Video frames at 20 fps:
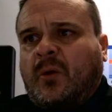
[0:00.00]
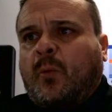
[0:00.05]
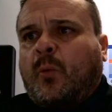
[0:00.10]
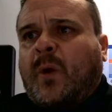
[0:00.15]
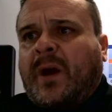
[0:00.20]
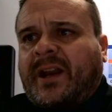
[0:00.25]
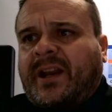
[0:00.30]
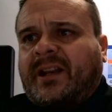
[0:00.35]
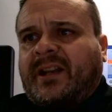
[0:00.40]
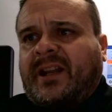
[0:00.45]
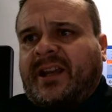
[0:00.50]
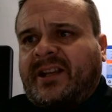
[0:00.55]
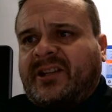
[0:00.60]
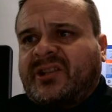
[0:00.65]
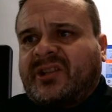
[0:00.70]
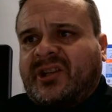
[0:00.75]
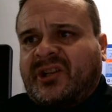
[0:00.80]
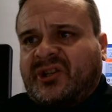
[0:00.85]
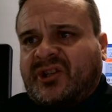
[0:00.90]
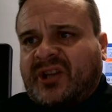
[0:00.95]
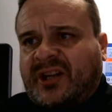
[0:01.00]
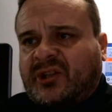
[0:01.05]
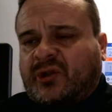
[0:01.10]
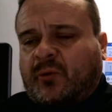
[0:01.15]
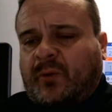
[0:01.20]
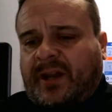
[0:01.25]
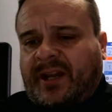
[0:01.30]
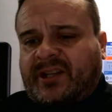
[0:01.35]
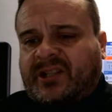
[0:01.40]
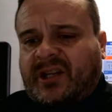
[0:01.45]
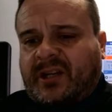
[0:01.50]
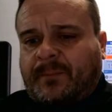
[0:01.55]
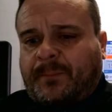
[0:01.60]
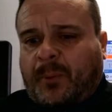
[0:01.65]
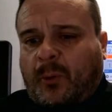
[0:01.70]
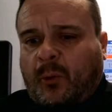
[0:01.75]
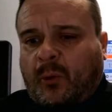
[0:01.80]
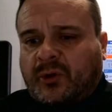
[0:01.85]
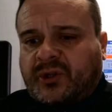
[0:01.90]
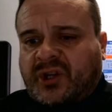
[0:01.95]
when it needs the central heating
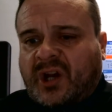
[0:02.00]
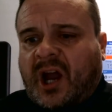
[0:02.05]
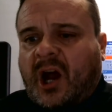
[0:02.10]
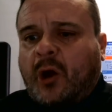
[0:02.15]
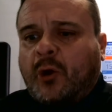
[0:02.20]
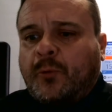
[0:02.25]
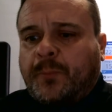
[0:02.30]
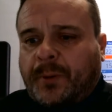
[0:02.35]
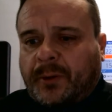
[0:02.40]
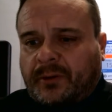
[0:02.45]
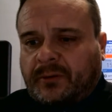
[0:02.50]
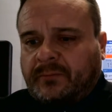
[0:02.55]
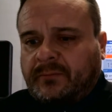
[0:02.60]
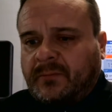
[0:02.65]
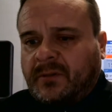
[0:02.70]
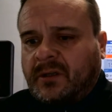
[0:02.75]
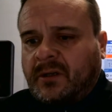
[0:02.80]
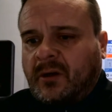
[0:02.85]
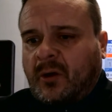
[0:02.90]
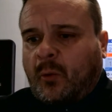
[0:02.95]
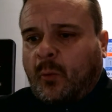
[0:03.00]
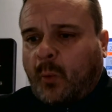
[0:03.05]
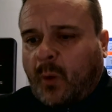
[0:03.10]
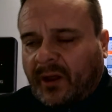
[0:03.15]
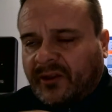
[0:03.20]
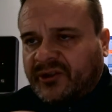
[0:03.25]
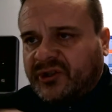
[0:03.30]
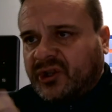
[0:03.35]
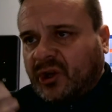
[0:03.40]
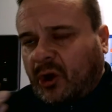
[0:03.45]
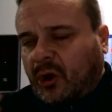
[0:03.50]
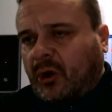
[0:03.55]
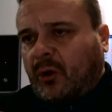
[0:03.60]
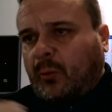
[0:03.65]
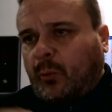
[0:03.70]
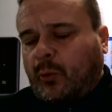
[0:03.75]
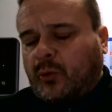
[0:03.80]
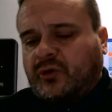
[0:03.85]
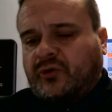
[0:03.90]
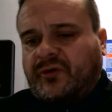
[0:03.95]
port to open once the
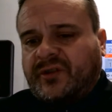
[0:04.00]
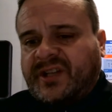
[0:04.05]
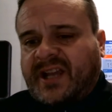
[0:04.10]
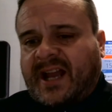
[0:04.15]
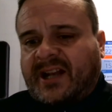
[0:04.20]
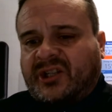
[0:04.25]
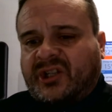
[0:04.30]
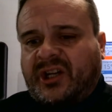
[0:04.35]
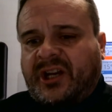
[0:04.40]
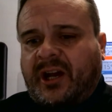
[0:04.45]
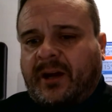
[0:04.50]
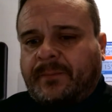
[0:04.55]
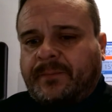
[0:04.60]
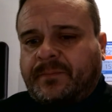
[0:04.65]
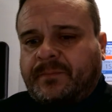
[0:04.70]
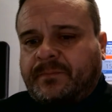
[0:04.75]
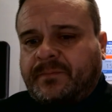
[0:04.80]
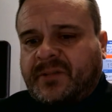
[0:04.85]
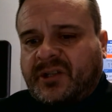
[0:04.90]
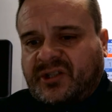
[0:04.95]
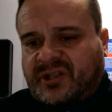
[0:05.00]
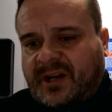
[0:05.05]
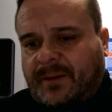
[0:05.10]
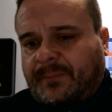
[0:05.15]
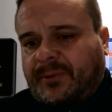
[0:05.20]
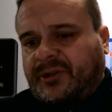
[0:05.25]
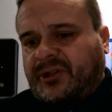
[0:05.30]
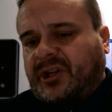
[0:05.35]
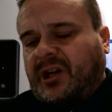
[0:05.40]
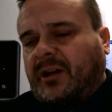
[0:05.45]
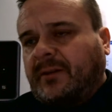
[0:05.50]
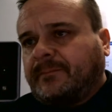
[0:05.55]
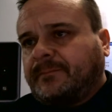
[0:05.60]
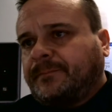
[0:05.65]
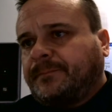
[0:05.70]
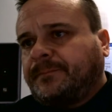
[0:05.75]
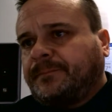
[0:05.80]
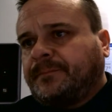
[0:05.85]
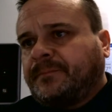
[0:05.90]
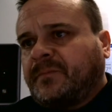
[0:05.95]
hot water is actually up to temperature.
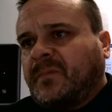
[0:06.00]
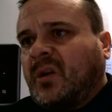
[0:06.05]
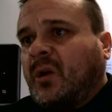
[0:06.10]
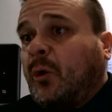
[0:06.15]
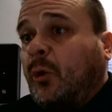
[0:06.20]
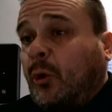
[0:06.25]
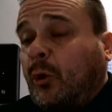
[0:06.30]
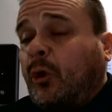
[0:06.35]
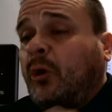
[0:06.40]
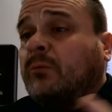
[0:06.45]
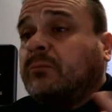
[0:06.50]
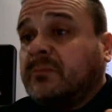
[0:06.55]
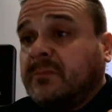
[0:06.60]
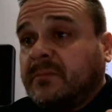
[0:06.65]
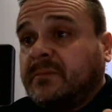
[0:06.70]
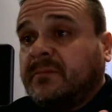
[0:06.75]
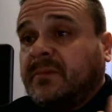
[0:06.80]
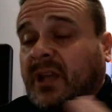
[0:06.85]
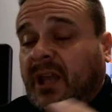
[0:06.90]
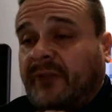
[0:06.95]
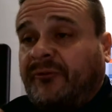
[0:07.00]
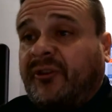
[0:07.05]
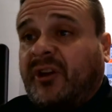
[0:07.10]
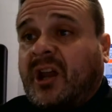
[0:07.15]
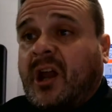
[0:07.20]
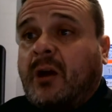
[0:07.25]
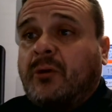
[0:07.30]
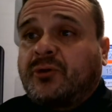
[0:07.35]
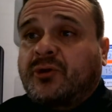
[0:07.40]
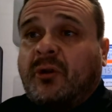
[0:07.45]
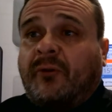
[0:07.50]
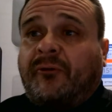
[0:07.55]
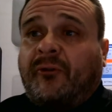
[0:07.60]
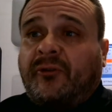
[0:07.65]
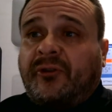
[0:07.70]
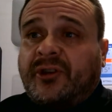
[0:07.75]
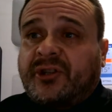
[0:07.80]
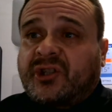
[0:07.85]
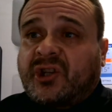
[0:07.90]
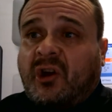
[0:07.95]
Or if it goes off
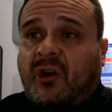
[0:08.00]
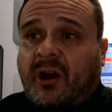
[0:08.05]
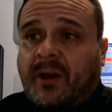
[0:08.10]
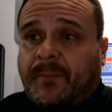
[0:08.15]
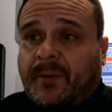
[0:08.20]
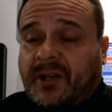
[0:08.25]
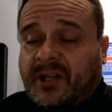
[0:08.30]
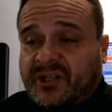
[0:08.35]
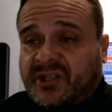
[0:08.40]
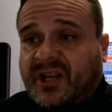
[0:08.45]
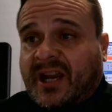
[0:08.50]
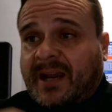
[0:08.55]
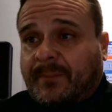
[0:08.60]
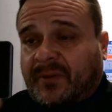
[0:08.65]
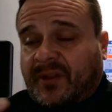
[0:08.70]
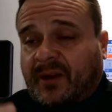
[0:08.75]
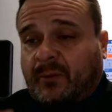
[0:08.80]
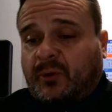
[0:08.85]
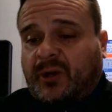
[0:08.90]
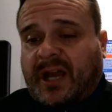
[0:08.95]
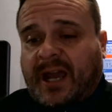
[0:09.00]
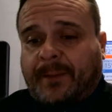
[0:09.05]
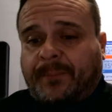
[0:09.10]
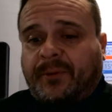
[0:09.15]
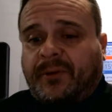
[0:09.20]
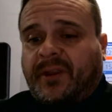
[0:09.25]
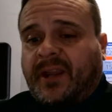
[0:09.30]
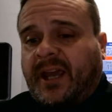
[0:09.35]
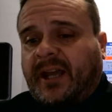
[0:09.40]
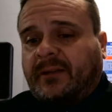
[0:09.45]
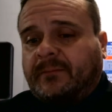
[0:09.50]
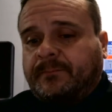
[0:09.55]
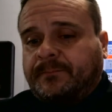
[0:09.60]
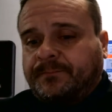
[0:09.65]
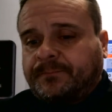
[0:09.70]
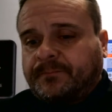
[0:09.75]
on the timer, the same thing would happen then.